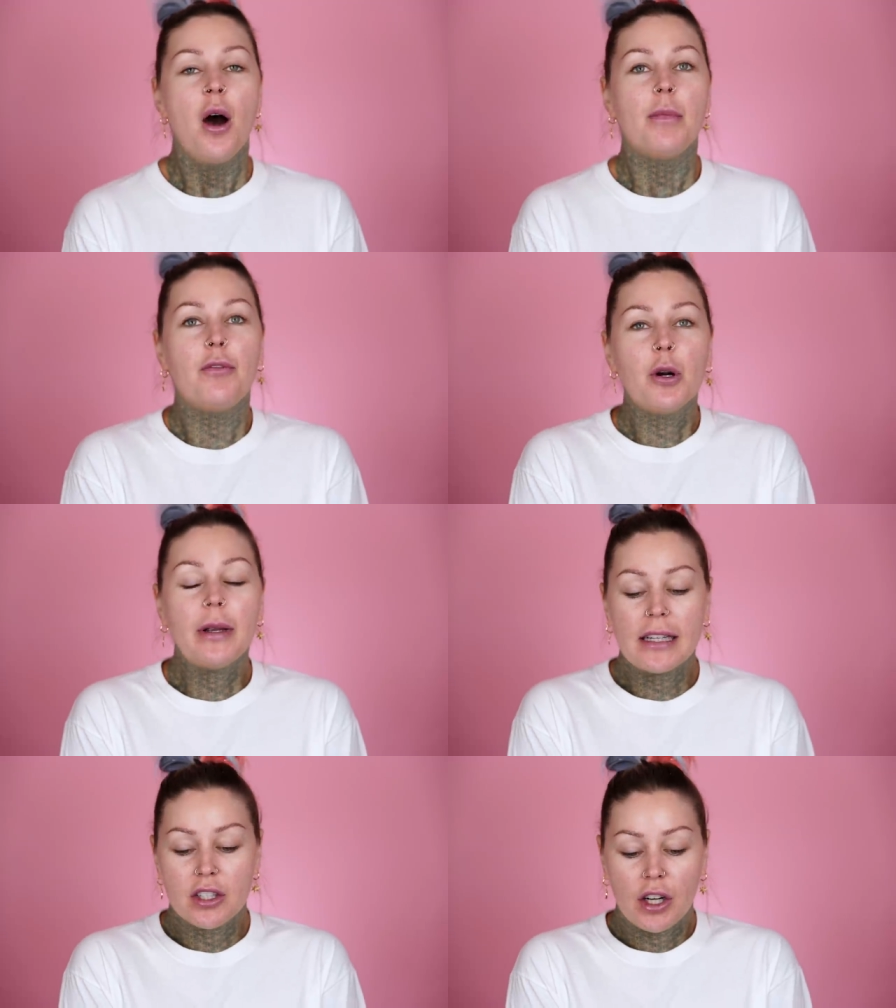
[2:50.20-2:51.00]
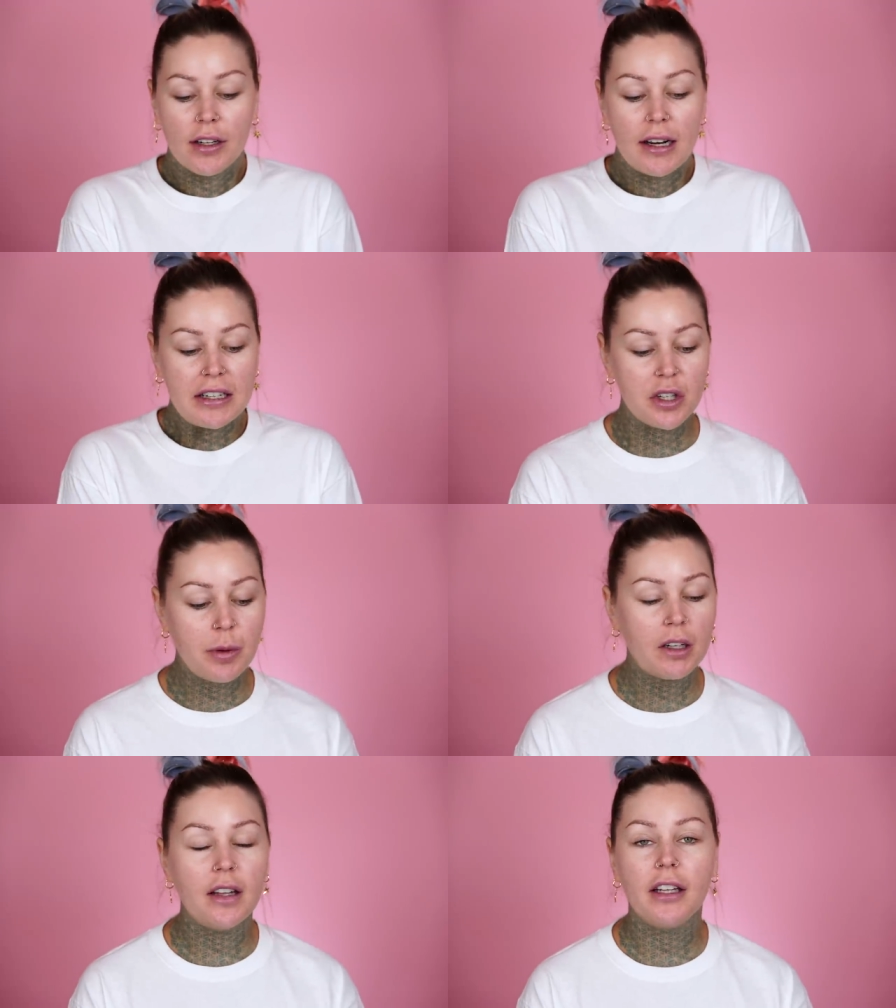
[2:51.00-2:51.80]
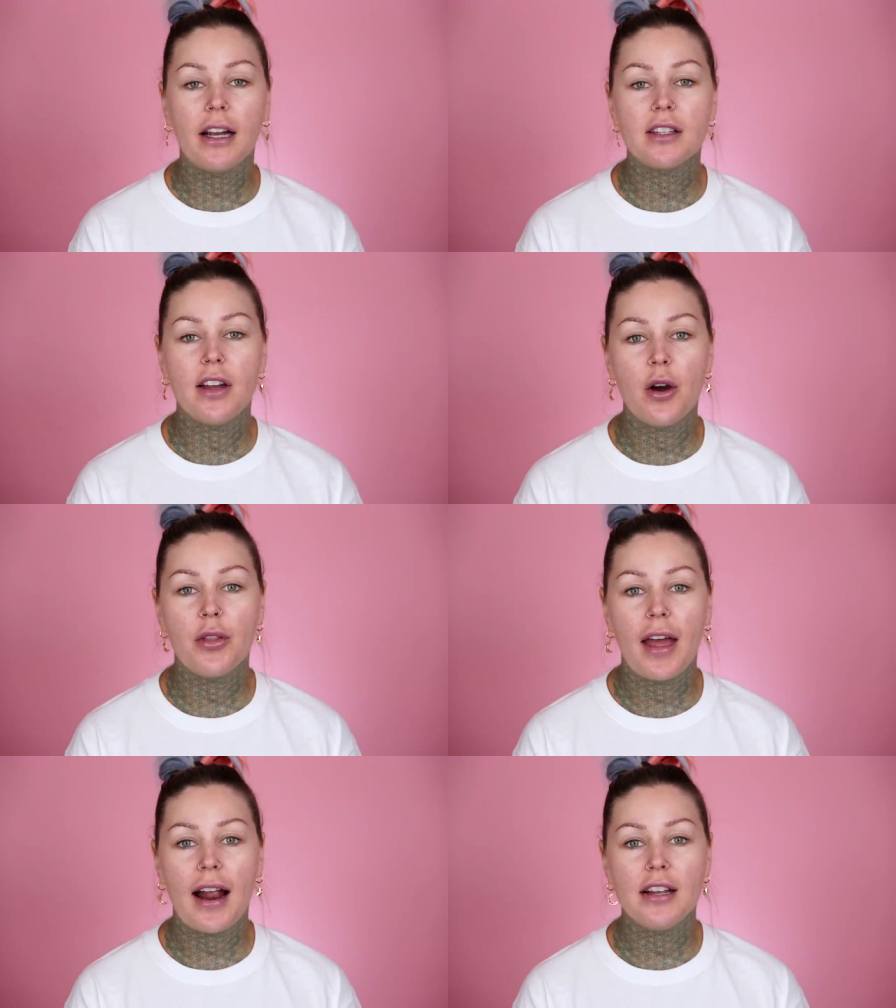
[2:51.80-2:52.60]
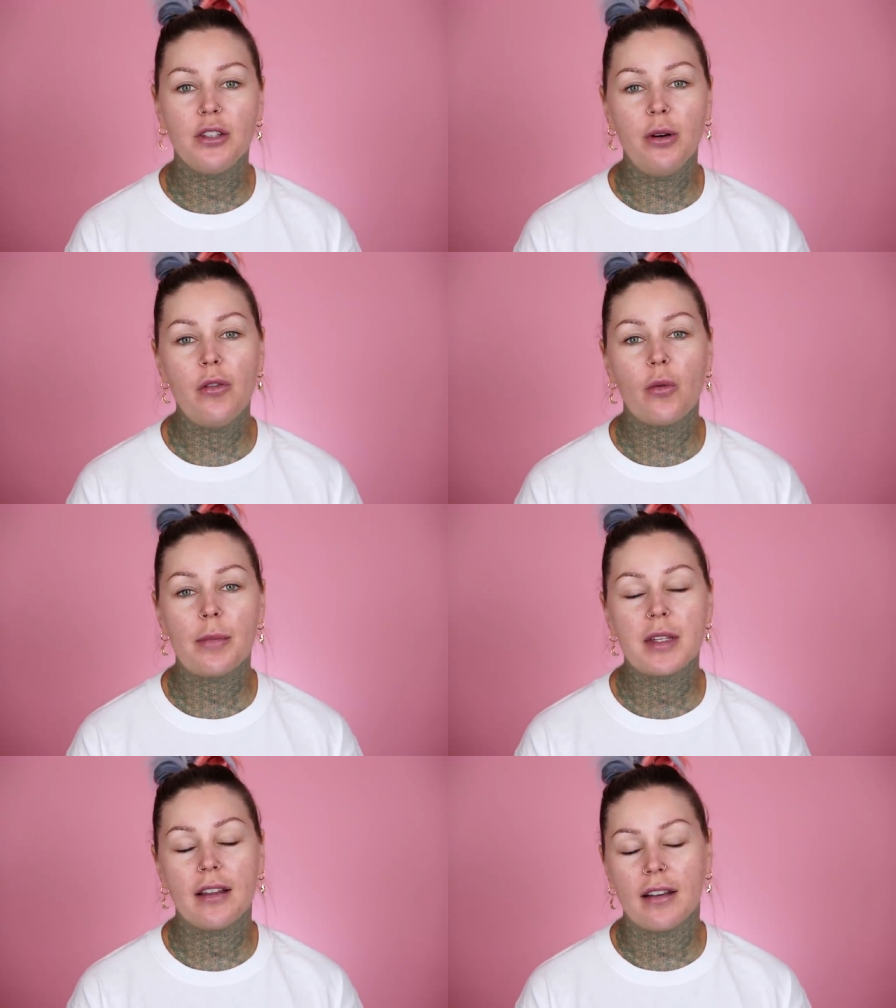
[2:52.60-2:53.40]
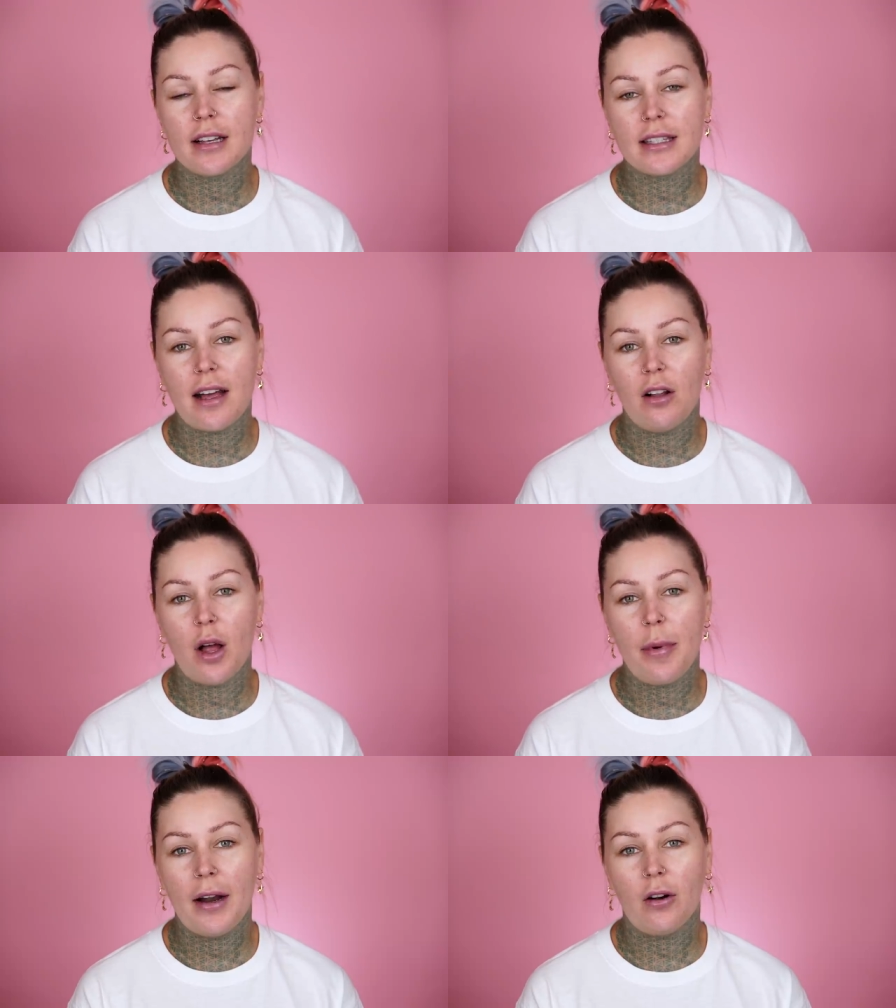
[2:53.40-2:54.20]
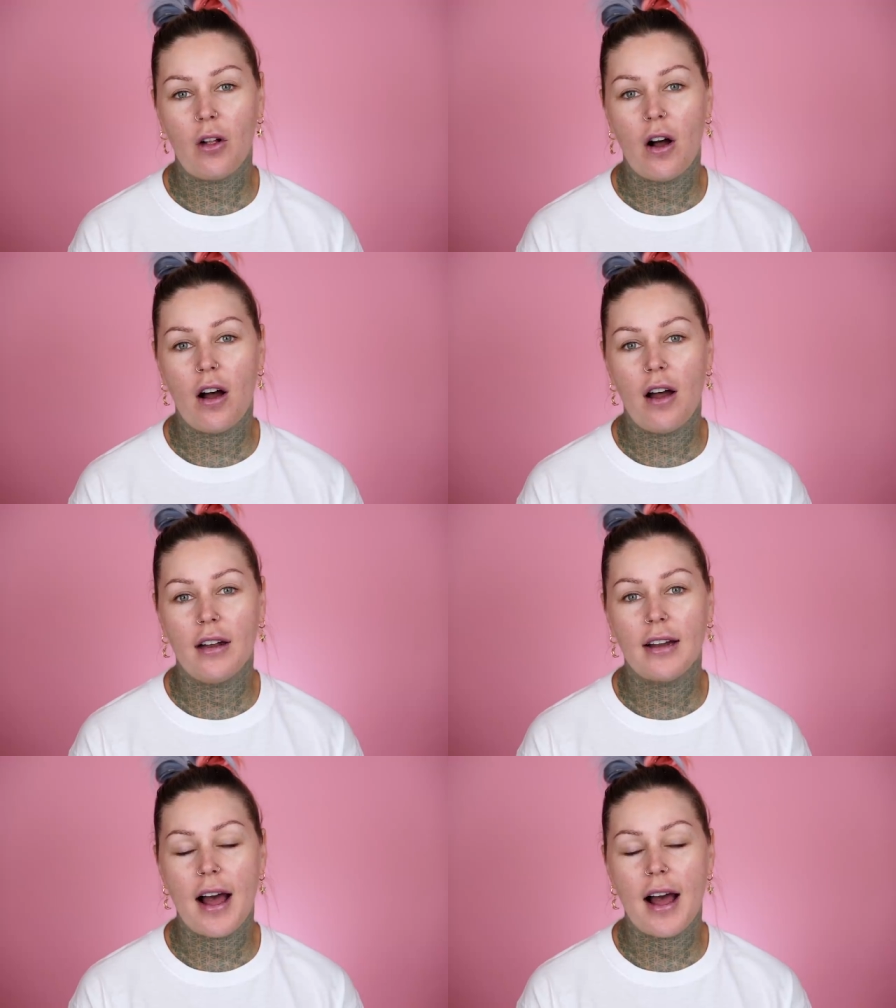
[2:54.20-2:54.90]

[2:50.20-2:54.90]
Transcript: Before we get started, I just want to let you guys know that I do have a website that I sell apparel on.